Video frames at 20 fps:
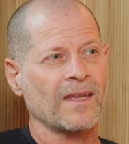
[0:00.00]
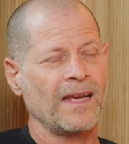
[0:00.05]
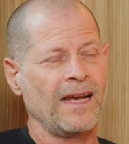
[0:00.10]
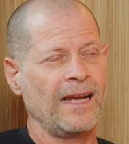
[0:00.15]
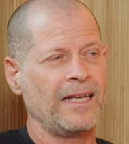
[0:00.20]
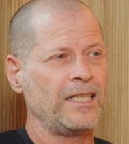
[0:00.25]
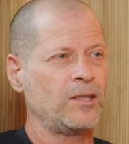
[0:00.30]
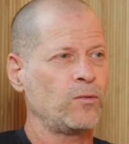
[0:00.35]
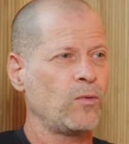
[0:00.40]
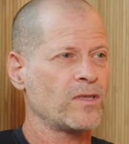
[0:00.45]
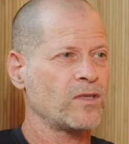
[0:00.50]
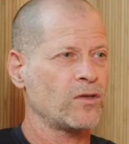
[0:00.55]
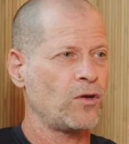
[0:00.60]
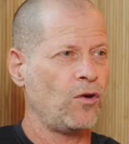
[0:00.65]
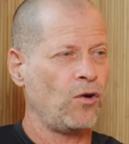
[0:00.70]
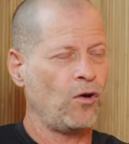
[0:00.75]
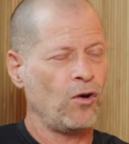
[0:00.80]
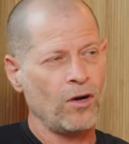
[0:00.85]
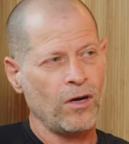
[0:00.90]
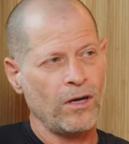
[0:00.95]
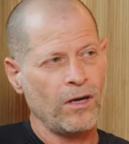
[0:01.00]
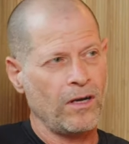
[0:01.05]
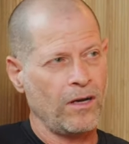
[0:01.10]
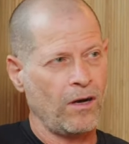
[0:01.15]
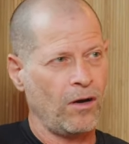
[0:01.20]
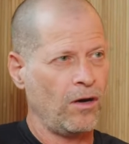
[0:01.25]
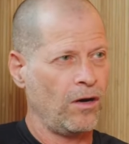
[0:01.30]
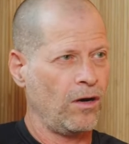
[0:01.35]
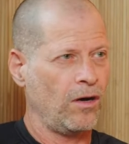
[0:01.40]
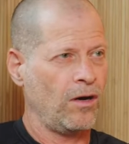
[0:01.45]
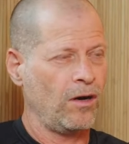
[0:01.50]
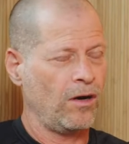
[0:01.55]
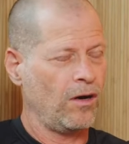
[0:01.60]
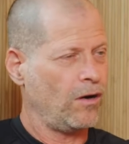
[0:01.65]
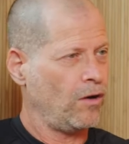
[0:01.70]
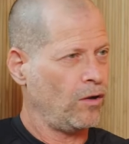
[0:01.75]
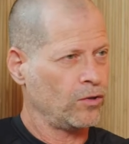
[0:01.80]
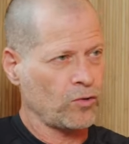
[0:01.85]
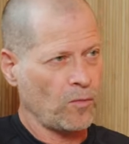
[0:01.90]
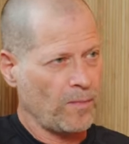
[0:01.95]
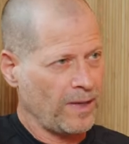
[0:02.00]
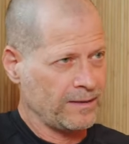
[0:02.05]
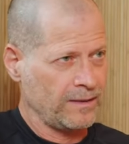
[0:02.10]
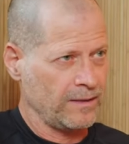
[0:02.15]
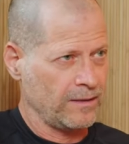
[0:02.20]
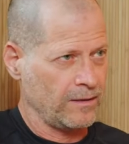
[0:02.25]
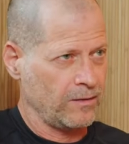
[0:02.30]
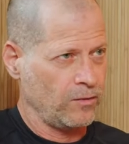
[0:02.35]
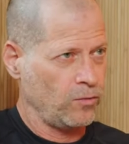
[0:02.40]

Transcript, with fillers: and it was all automatic.